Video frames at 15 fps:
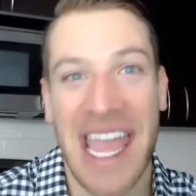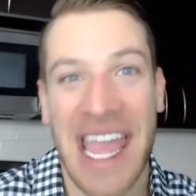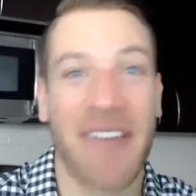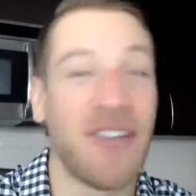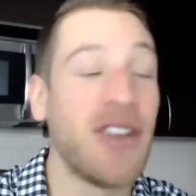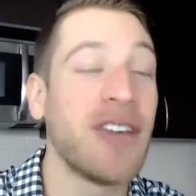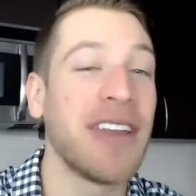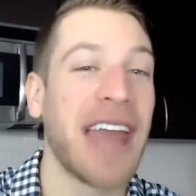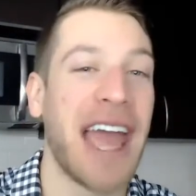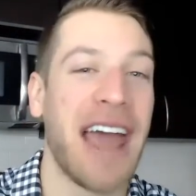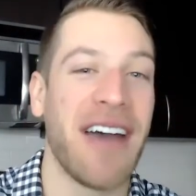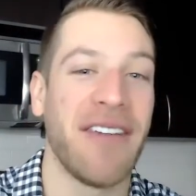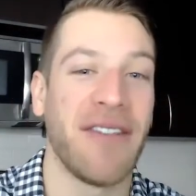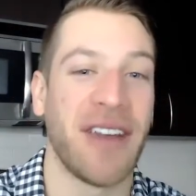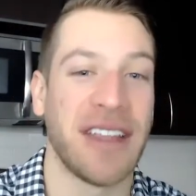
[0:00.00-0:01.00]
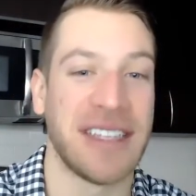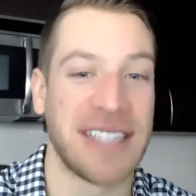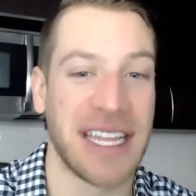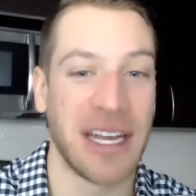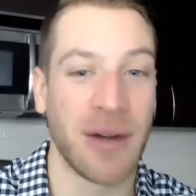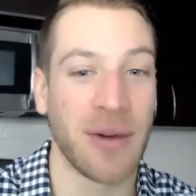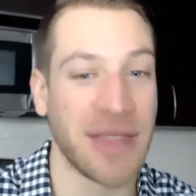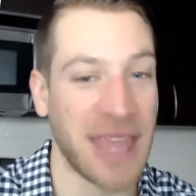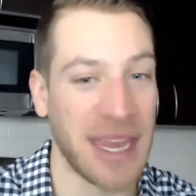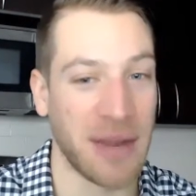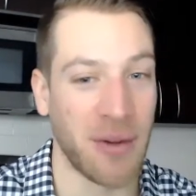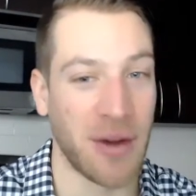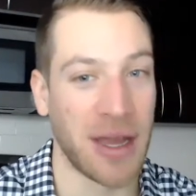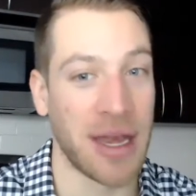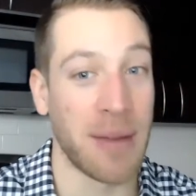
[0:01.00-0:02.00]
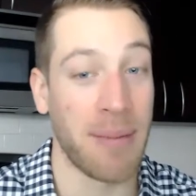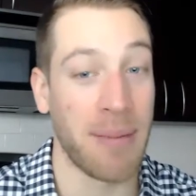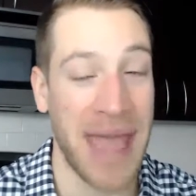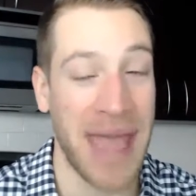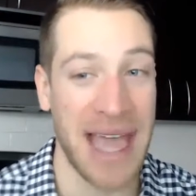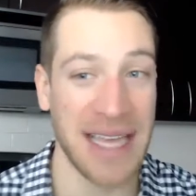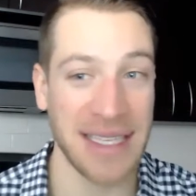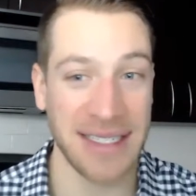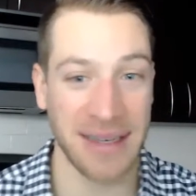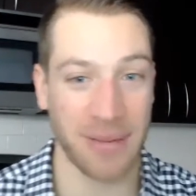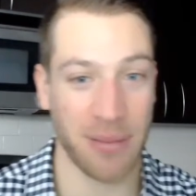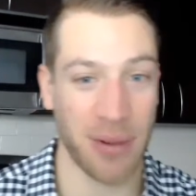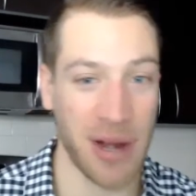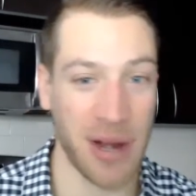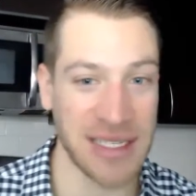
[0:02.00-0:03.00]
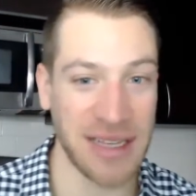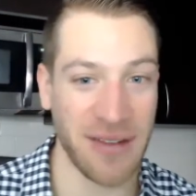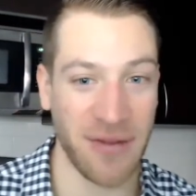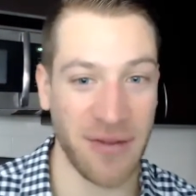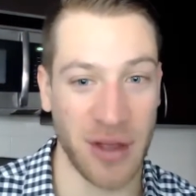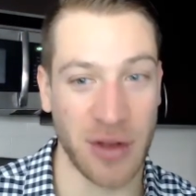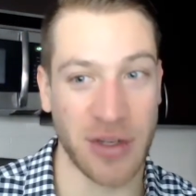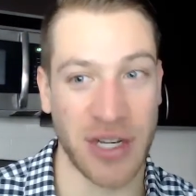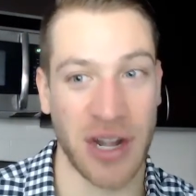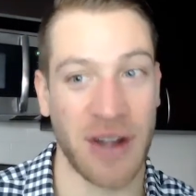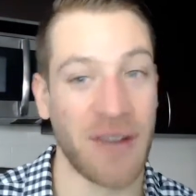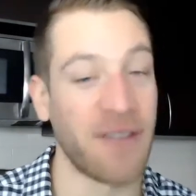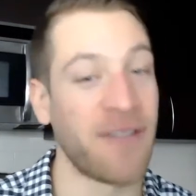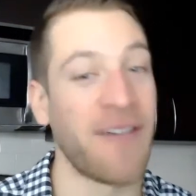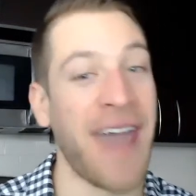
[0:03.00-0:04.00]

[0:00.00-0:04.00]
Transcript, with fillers: If you could have dinner with anyone, past, present, future,